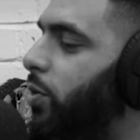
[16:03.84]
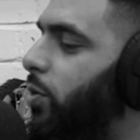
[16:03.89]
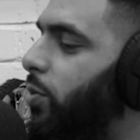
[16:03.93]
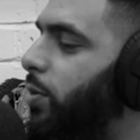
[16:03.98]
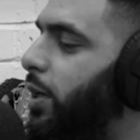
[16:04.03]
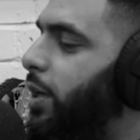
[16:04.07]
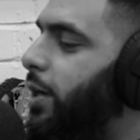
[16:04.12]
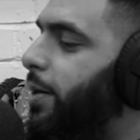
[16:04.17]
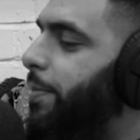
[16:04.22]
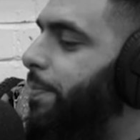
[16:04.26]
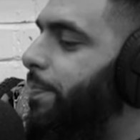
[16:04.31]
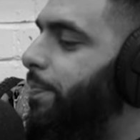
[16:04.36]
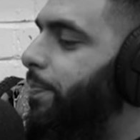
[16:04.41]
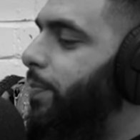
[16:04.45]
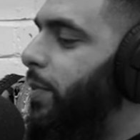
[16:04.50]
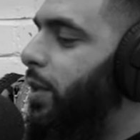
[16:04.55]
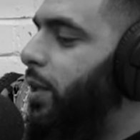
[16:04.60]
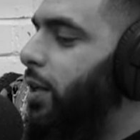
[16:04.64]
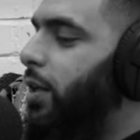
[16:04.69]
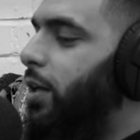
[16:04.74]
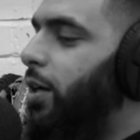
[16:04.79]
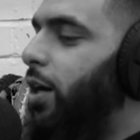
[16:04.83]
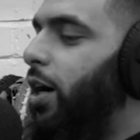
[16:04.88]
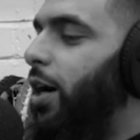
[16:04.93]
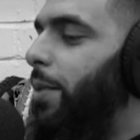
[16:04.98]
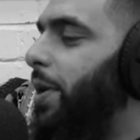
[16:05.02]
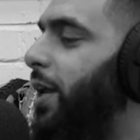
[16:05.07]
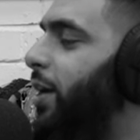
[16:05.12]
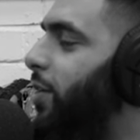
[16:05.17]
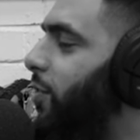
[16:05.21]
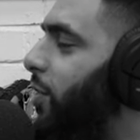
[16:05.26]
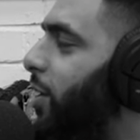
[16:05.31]
you know,
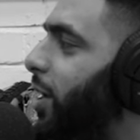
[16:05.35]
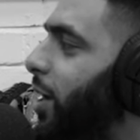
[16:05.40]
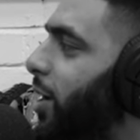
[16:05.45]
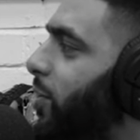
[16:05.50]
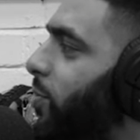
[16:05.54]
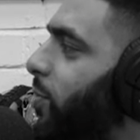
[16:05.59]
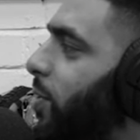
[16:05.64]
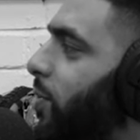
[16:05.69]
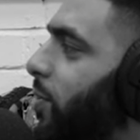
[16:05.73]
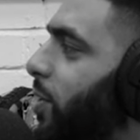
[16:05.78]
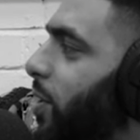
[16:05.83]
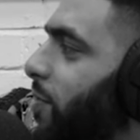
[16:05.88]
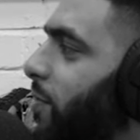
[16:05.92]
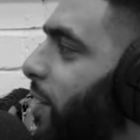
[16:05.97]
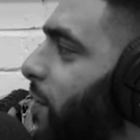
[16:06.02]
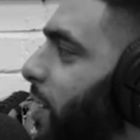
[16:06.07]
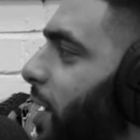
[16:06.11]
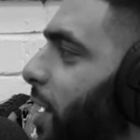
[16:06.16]
I play cricket as well. I've